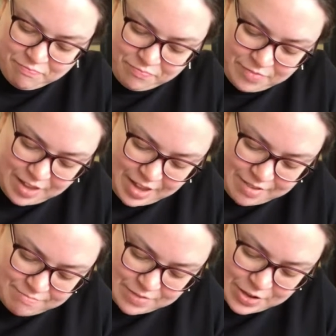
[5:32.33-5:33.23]

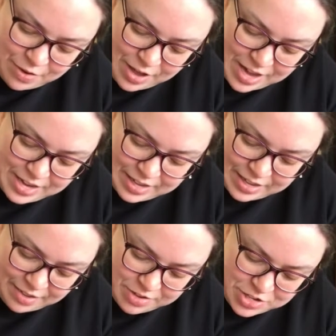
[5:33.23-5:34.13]
And go ahead,
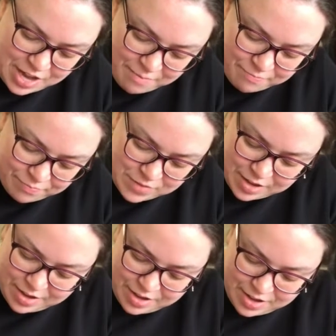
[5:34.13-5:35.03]
give it a shot.
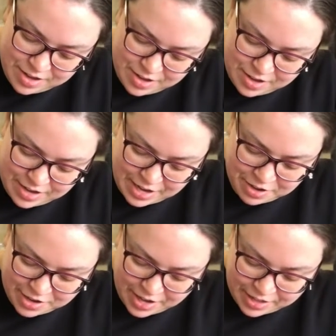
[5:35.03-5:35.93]
Now
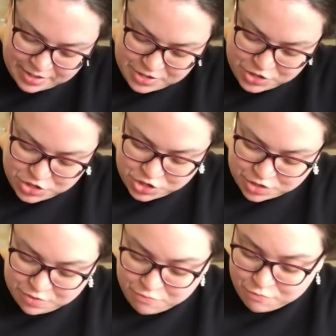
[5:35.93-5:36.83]
your colors
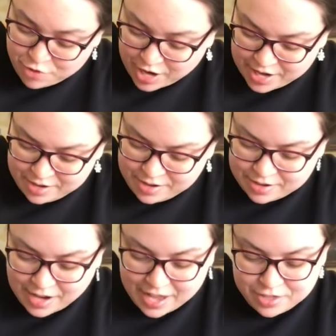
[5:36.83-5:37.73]
shouldn't run,
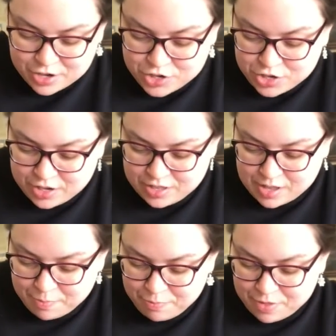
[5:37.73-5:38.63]
neither should
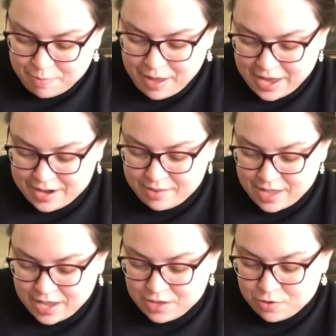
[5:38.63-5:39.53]
the pen
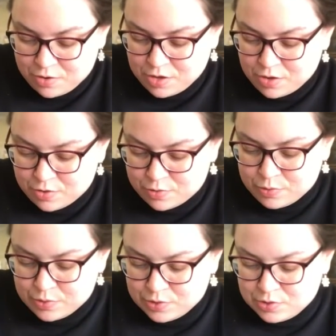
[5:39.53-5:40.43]
that you
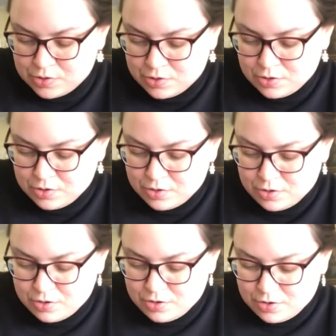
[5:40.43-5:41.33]
used
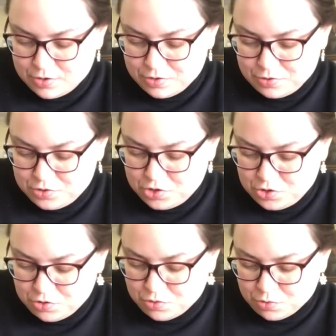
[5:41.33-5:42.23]

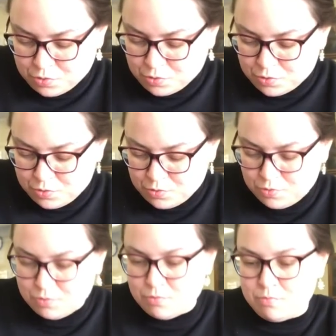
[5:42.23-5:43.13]
to
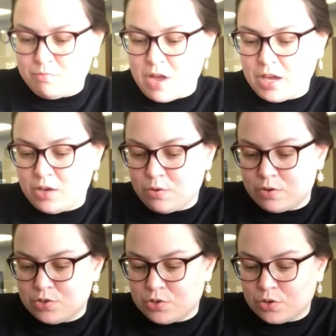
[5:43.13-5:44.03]
make your
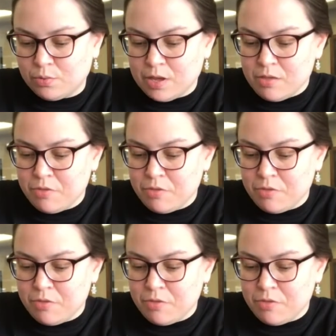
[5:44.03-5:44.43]
circle with.